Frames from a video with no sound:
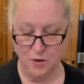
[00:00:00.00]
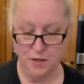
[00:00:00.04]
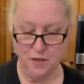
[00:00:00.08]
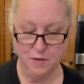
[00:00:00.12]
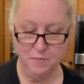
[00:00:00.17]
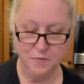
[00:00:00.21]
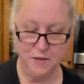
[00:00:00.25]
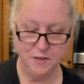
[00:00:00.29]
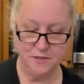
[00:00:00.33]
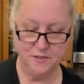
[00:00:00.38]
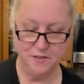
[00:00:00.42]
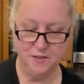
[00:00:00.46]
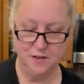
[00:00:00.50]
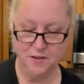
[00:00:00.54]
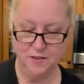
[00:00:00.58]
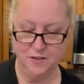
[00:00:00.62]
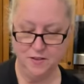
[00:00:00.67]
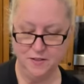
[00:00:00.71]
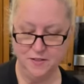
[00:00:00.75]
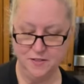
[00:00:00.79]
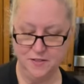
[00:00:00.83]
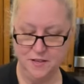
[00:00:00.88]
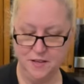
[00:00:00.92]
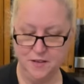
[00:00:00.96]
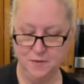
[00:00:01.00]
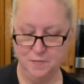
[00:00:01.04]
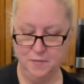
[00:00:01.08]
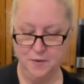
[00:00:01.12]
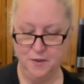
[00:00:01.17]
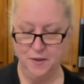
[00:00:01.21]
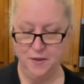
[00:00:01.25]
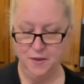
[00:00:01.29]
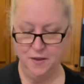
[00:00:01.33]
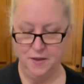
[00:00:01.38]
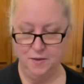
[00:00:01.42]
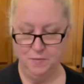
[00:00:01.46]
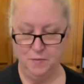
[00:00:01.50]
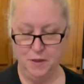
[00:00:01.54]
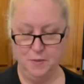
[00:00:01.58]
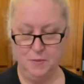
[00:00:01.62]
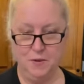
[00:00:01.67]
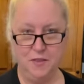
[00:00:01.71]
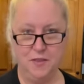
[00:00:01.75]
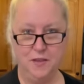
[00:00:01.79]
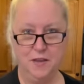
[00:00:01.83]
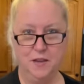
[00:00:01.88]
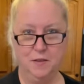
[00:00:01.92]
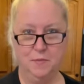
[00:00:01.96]
I'm mixing all this up, maybe
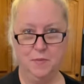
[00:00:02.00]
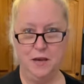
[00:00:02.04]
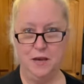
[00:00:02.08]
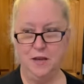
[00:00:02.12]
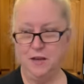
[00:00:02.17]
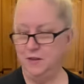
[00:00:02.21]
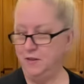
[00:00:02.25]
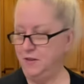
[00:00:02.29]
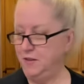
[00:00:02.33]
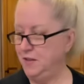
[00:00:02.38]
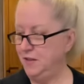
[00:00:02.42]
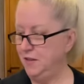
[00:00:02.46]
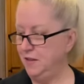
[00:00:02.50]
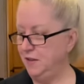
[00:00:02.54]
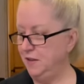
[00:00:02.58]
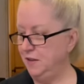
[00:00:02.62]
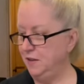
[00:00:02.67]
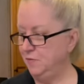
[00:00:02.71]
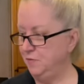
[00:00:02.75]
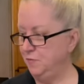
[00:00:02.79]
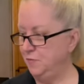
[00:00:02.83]
think about the